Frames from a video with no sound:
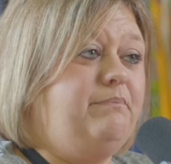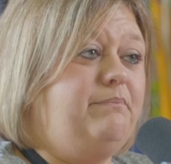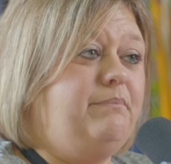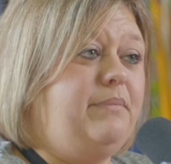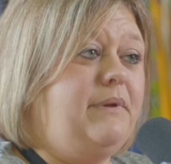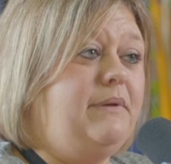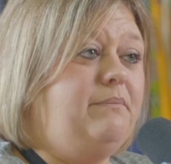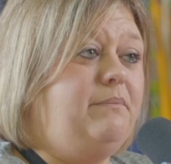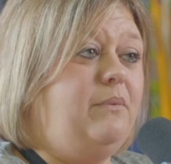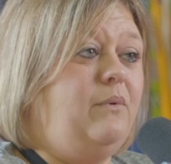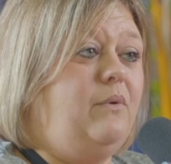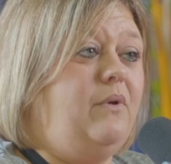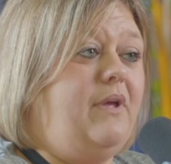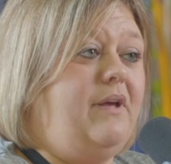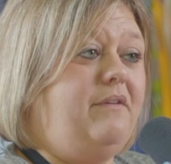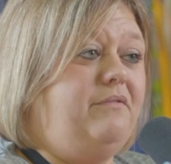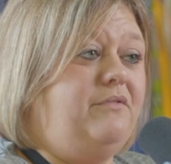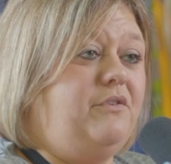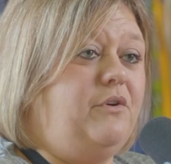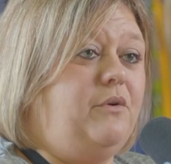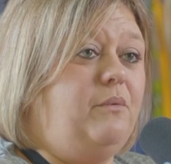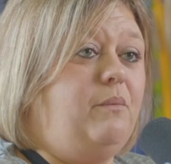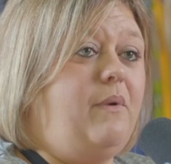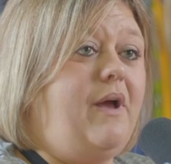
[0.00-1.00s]
people
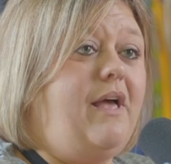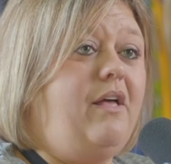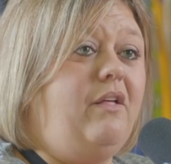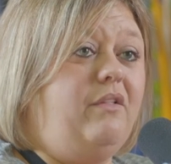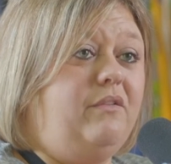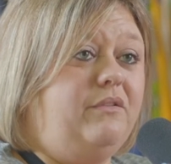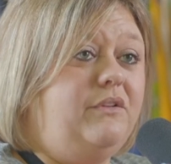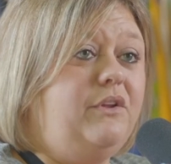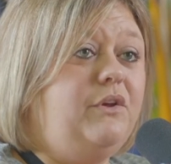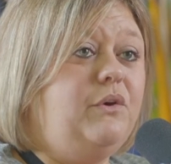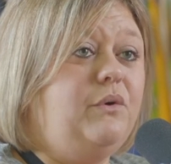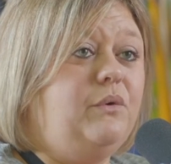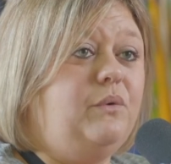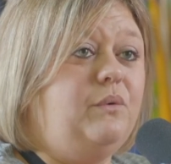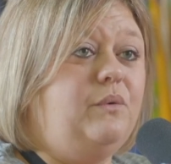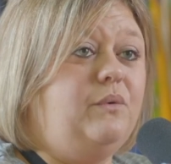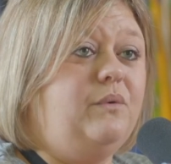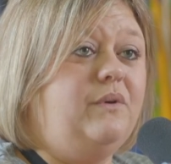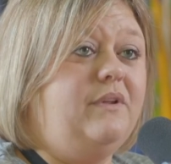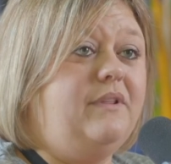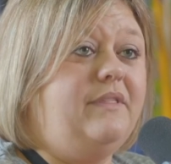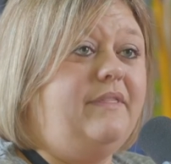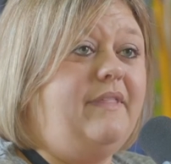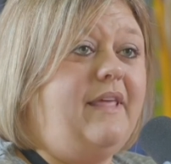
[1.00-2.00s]
after a while knew
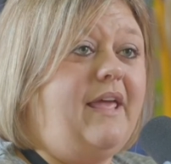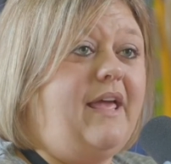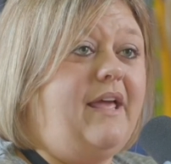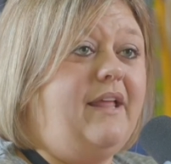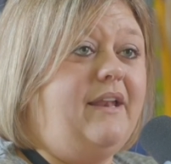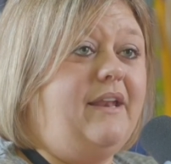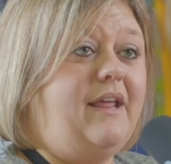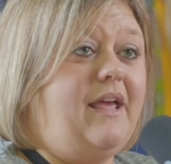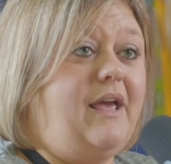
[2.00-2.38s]
that